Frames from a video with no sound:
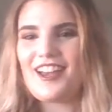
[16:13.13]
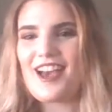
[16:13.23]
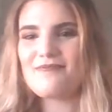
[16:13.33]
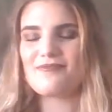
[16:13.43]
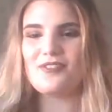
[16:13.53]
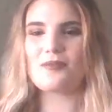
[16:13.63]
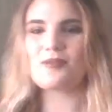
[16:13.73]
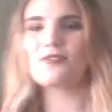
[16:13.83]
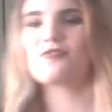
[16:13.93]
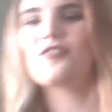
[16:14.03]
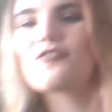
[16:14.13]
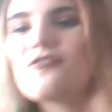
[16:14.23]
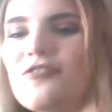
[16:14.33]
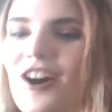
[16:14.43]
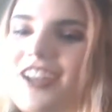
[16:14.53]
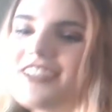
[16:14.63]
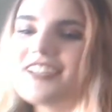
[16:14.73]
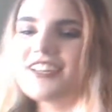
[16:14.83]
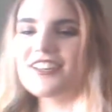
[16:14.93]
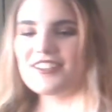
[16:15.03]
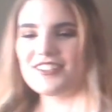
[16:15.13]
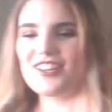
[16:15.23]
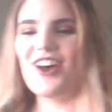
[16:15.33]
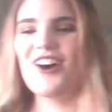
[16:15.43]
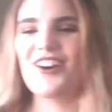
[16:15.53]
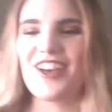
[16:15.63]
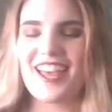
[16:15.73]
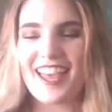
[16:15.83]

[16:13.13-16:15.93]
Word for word: I'm filming for fun. So,